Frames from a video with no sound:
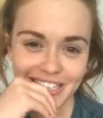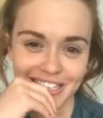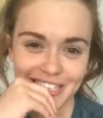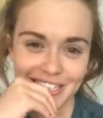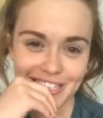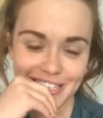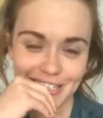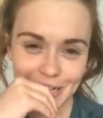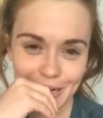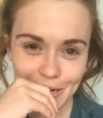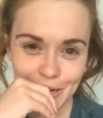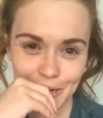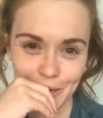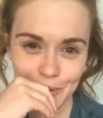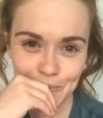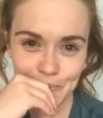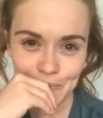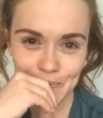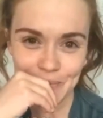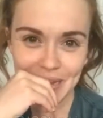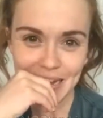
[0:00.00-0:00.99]
So
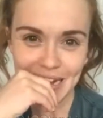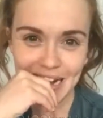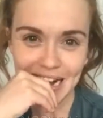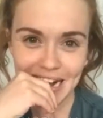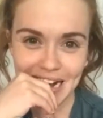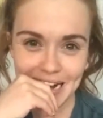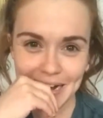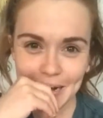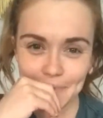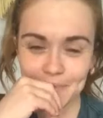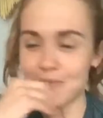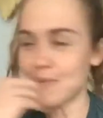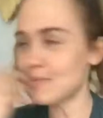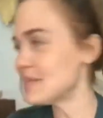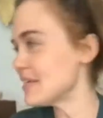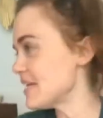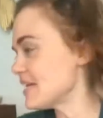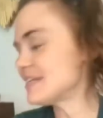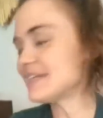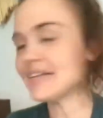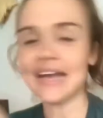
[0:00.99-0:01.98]
from
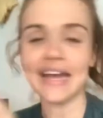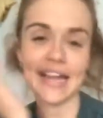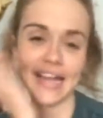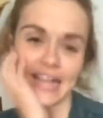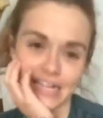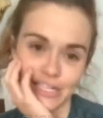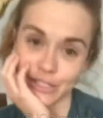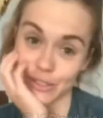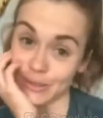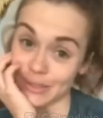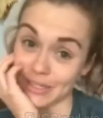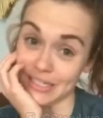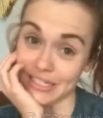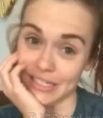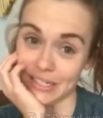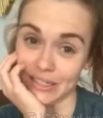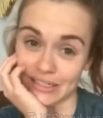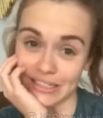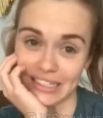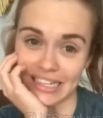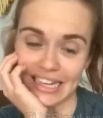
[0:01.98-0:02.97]
day to day, as you can
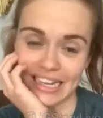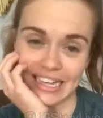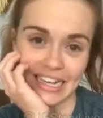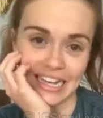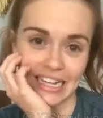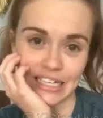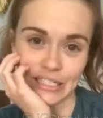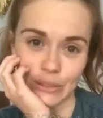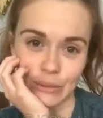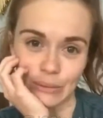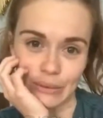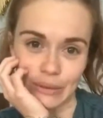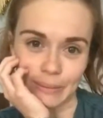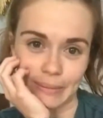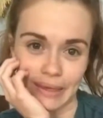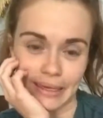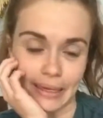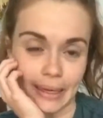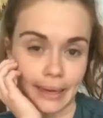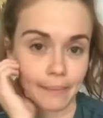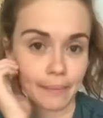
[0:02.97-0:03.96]
tell today, I don't wear
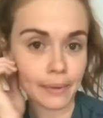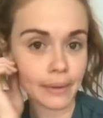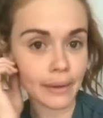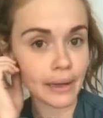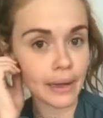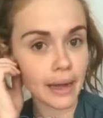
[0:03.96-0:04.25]
makeup.